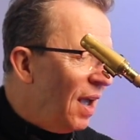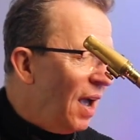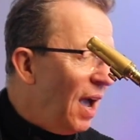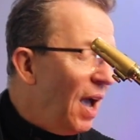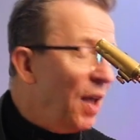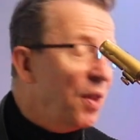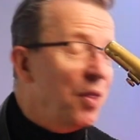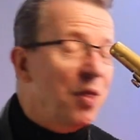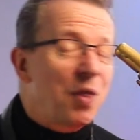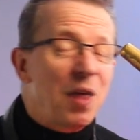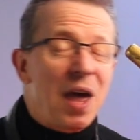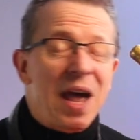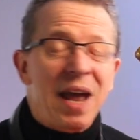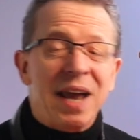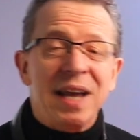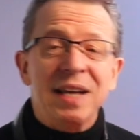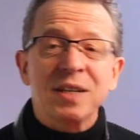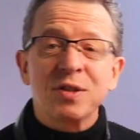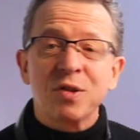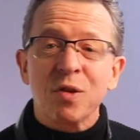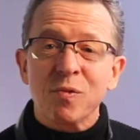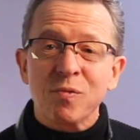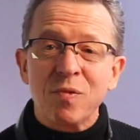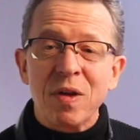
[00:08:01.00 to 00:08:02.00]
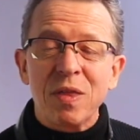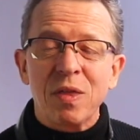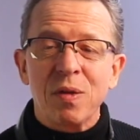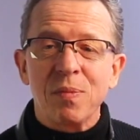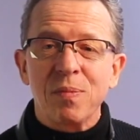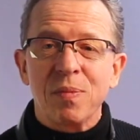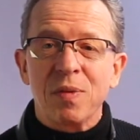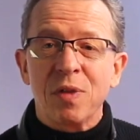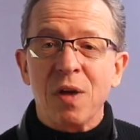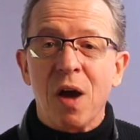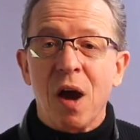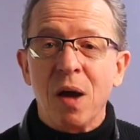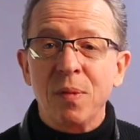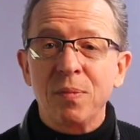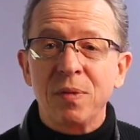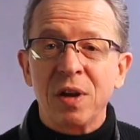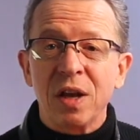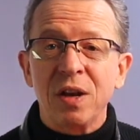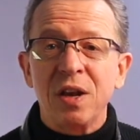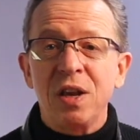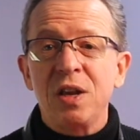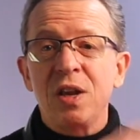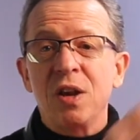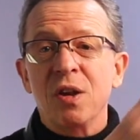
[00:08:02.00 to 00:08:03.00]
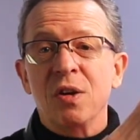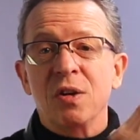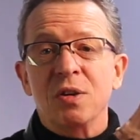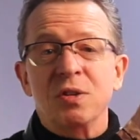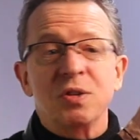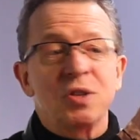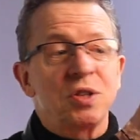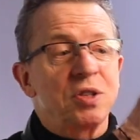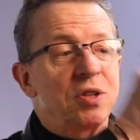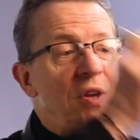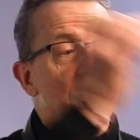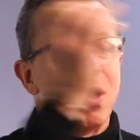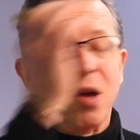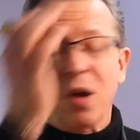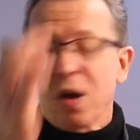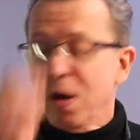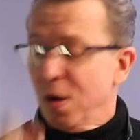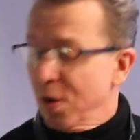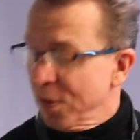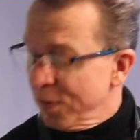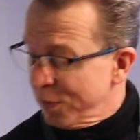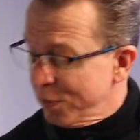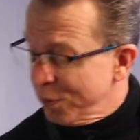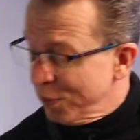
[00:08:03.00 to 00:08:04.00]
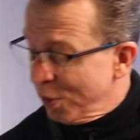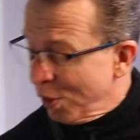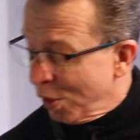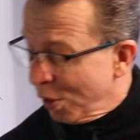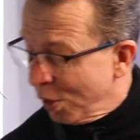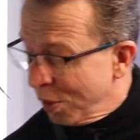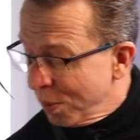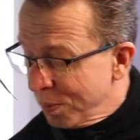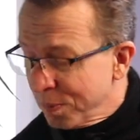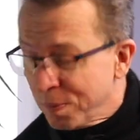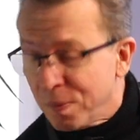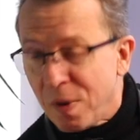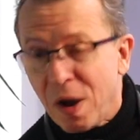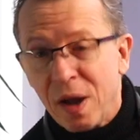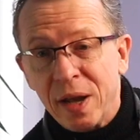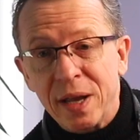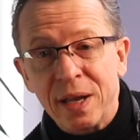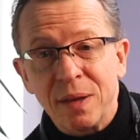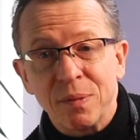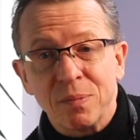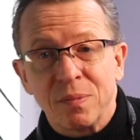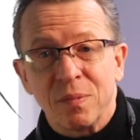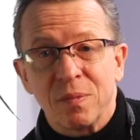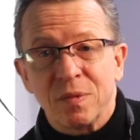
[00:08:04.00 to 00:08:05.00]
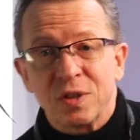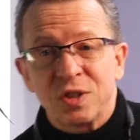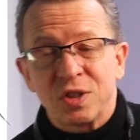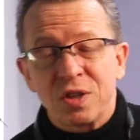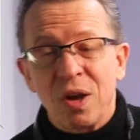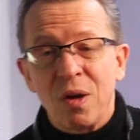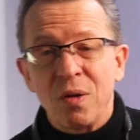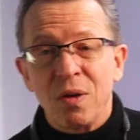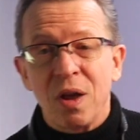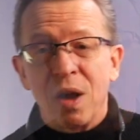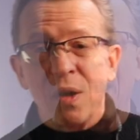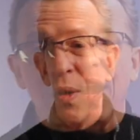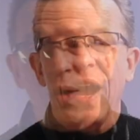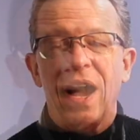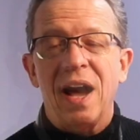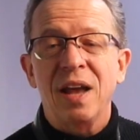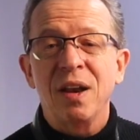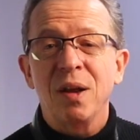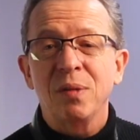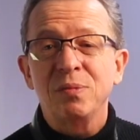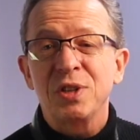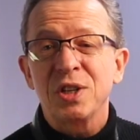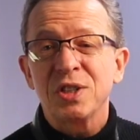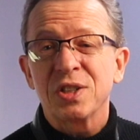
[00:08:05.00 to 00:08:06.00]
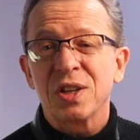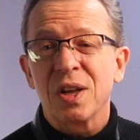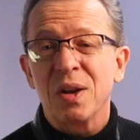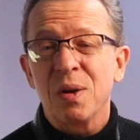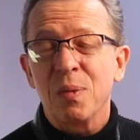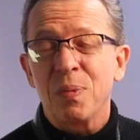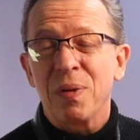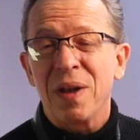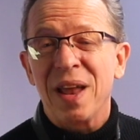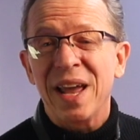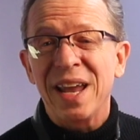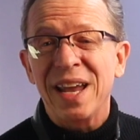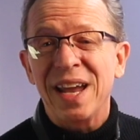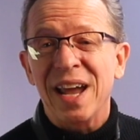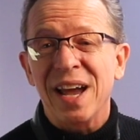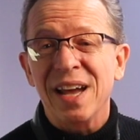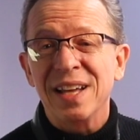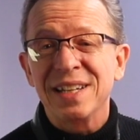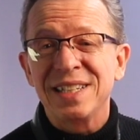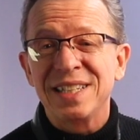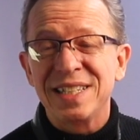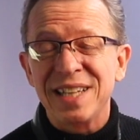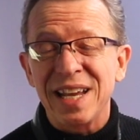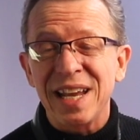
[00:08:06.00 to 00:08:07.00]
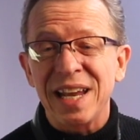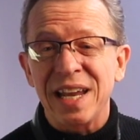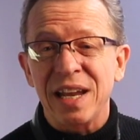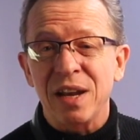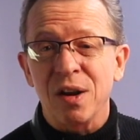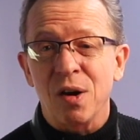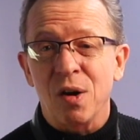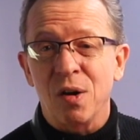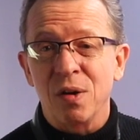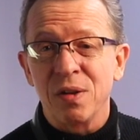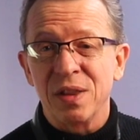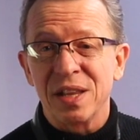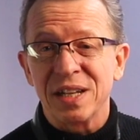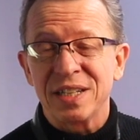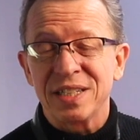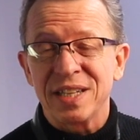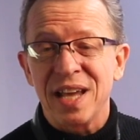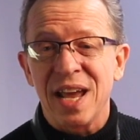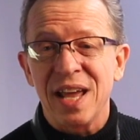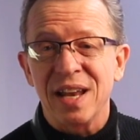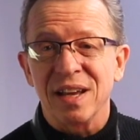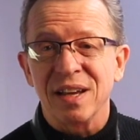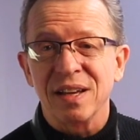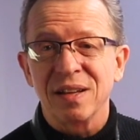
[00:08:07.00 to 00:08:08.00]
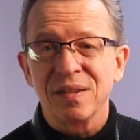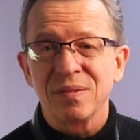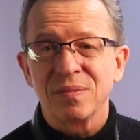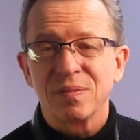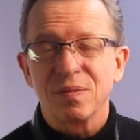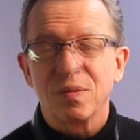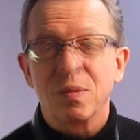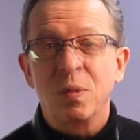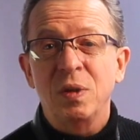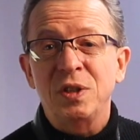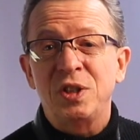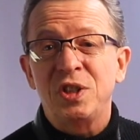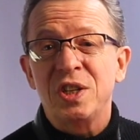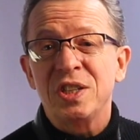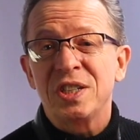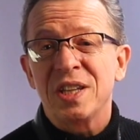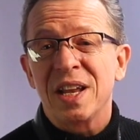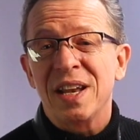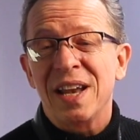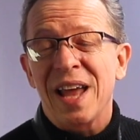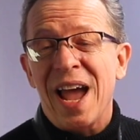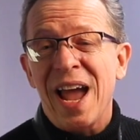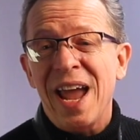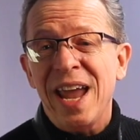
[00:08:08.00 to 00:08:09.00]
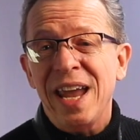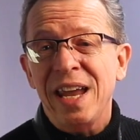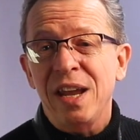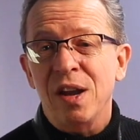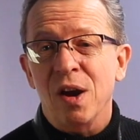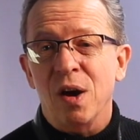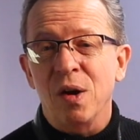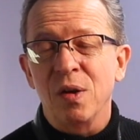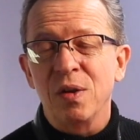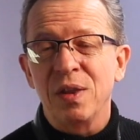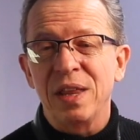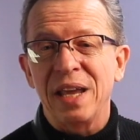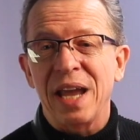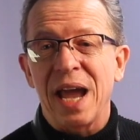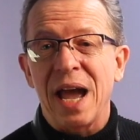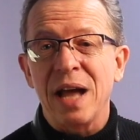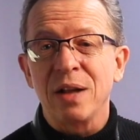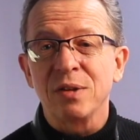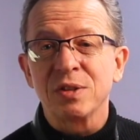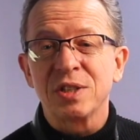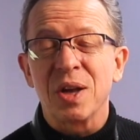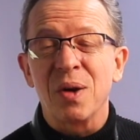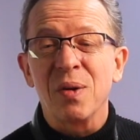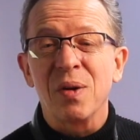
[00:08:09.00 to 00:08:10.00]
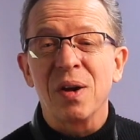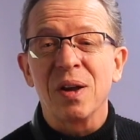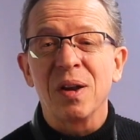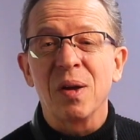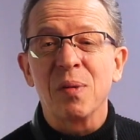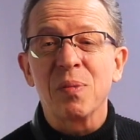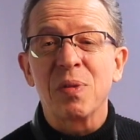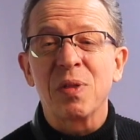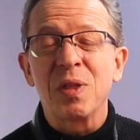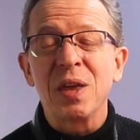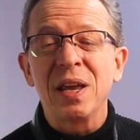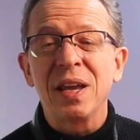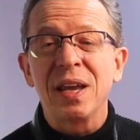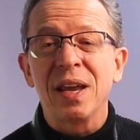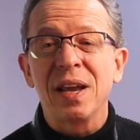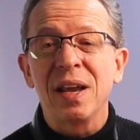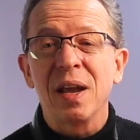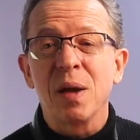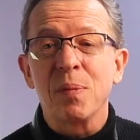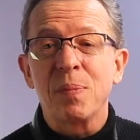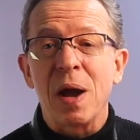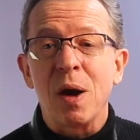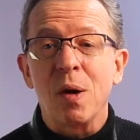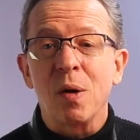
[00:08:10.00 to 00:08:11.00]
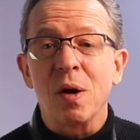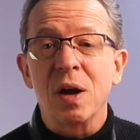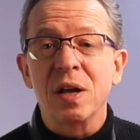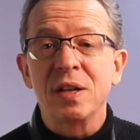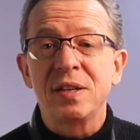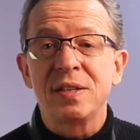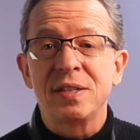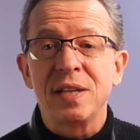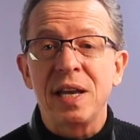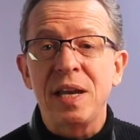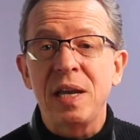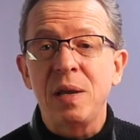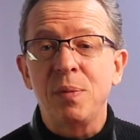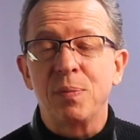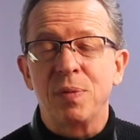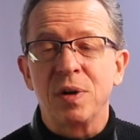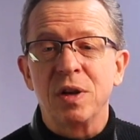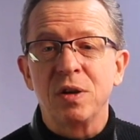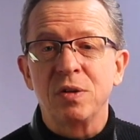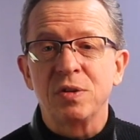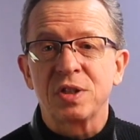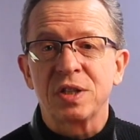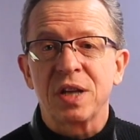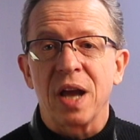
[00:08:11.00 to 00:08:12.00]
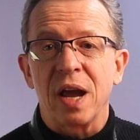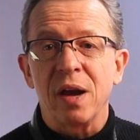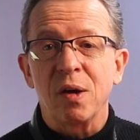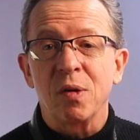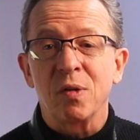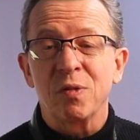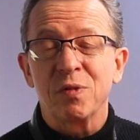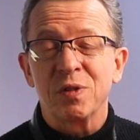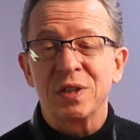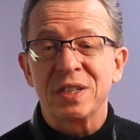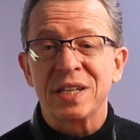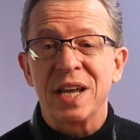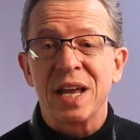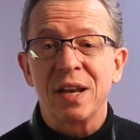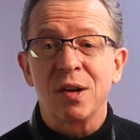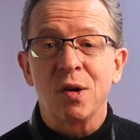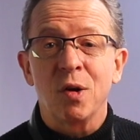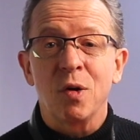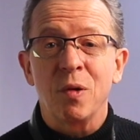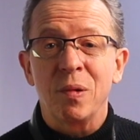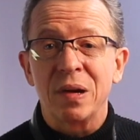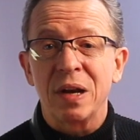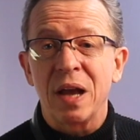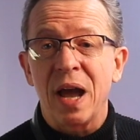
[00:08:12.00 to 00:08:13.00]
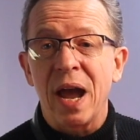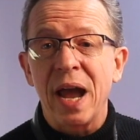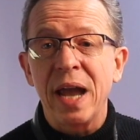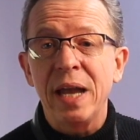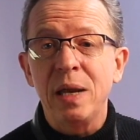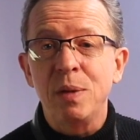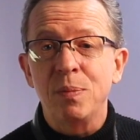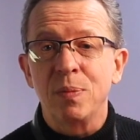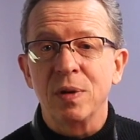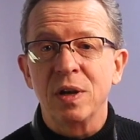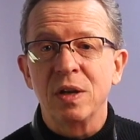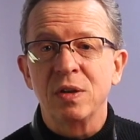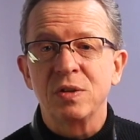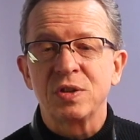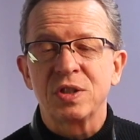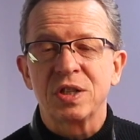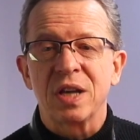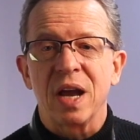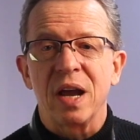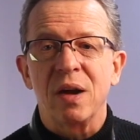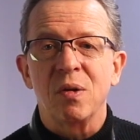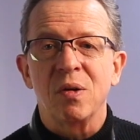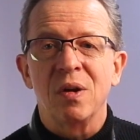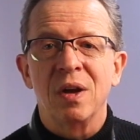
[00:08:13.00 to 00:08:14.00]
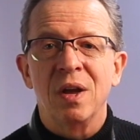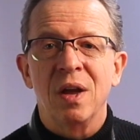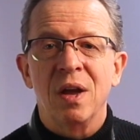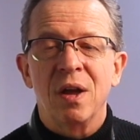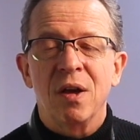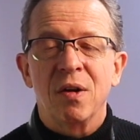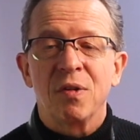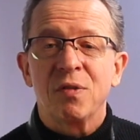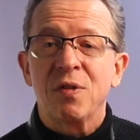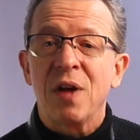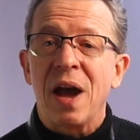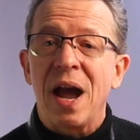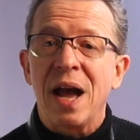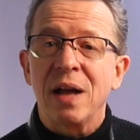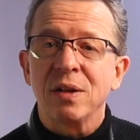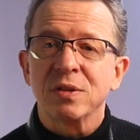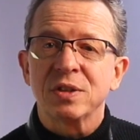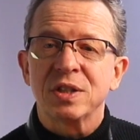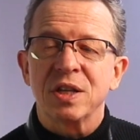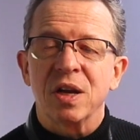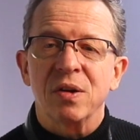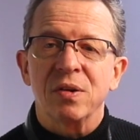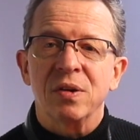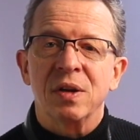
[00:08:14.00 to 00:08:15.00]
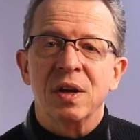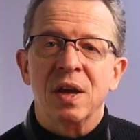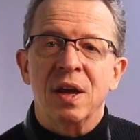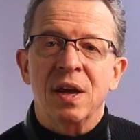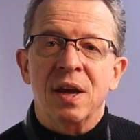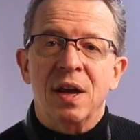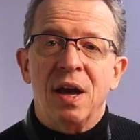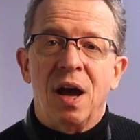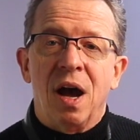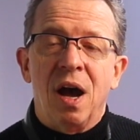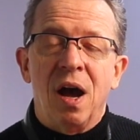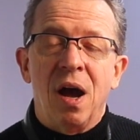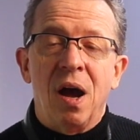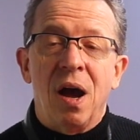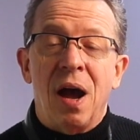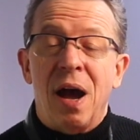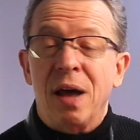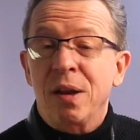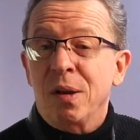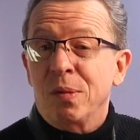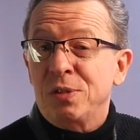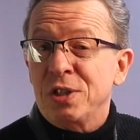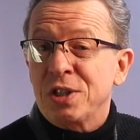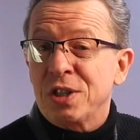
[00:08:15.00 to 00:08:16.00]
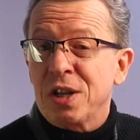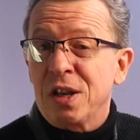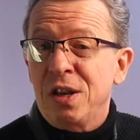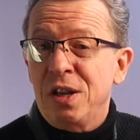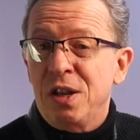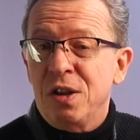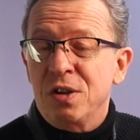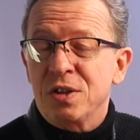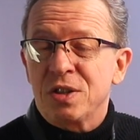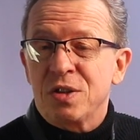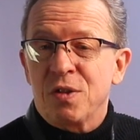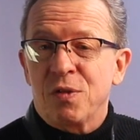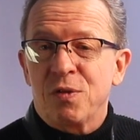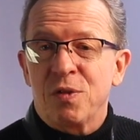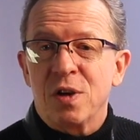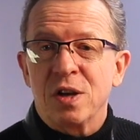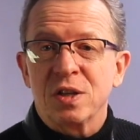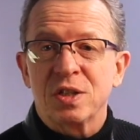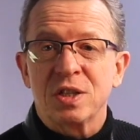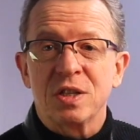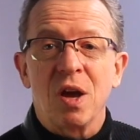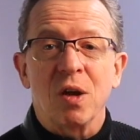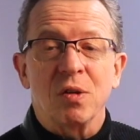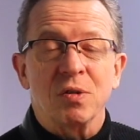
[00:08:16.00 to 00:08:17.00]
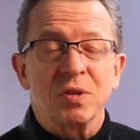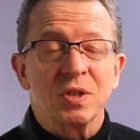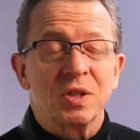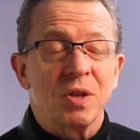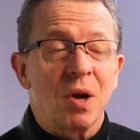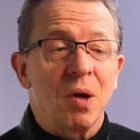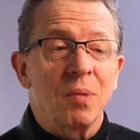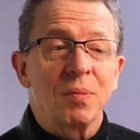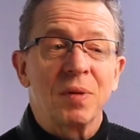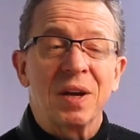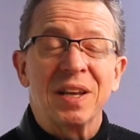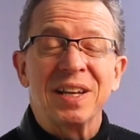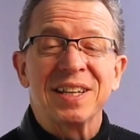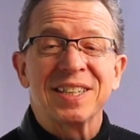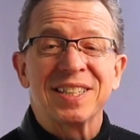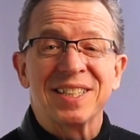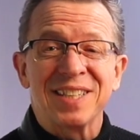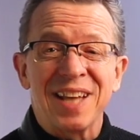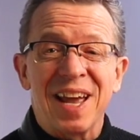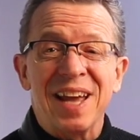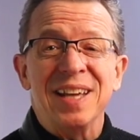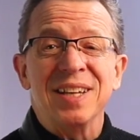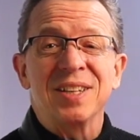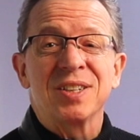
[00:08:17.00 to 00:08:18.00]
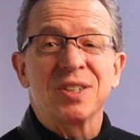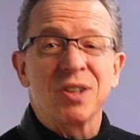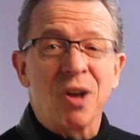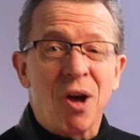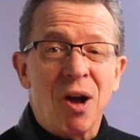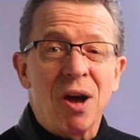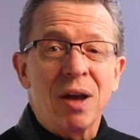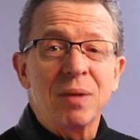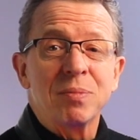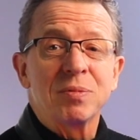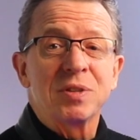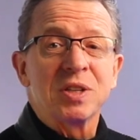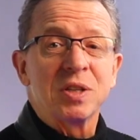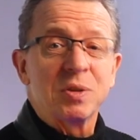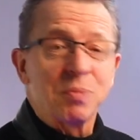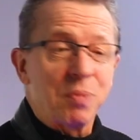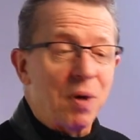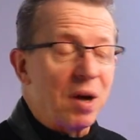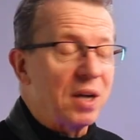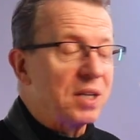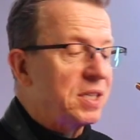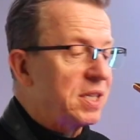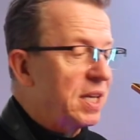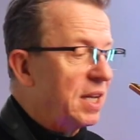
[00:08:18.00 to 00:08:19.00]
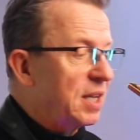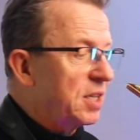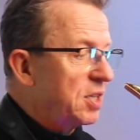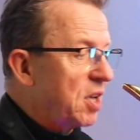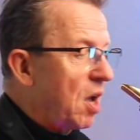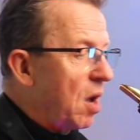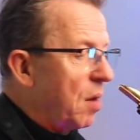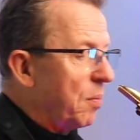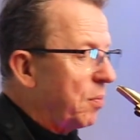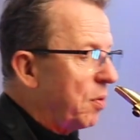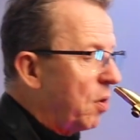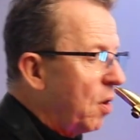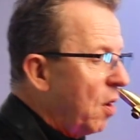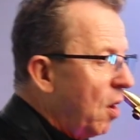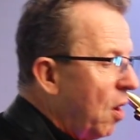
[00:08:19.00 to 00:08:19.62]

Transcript: And that is the rhythm that I'm going to use for my solo. And I'm just going to play a D on the tenor, which is an A on the alto, and I'm thinking about a D blues scale for tenor or an A blues scale for alto. And I'm just going to use the first note. So I'm going to say time to spice things up